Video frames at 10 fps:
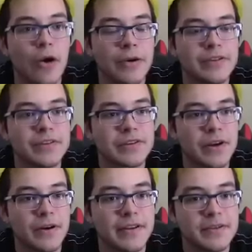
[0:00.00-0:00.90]
Oh, it's a
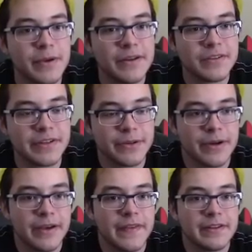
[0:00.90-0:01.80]
star that's bouncing
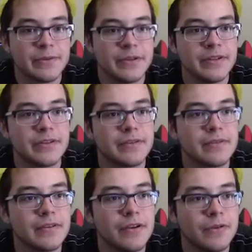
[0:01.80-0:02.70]
around. That's what
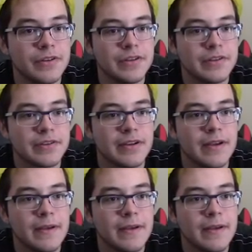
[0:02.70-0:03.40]
the noise is.